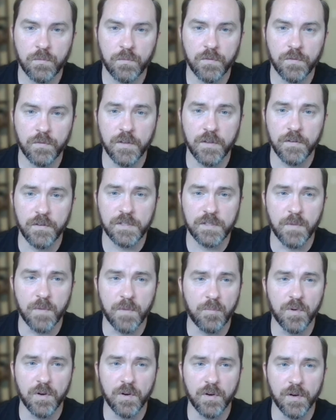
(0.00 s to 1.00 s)
Well, for the
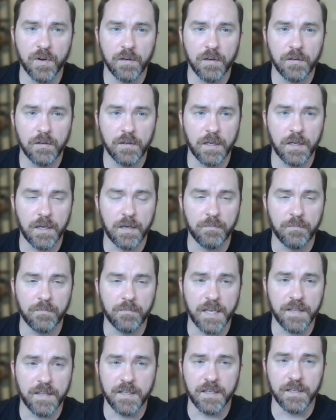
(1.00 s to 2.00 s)
small brewer,
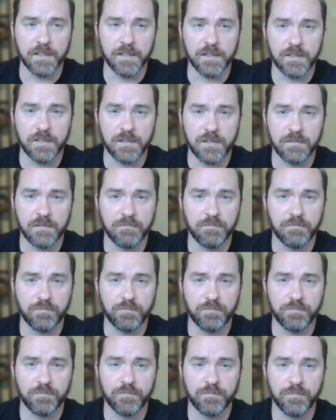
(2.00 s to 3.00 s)
I think
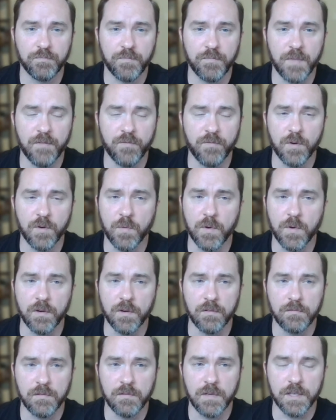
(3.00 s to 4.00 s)
everyone
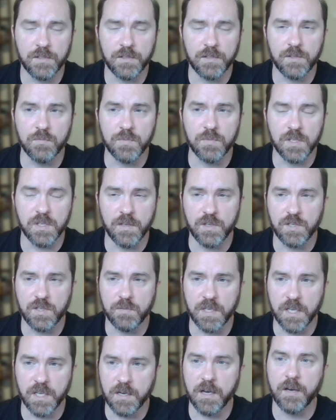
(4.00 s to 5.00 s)
assumes that they should be getting
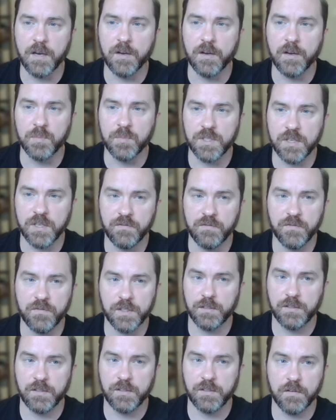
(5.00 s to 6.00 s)
100%
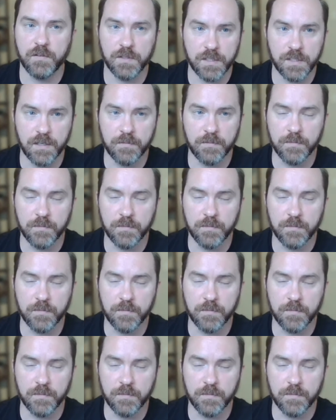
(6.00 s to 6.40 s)
efficiency all the time.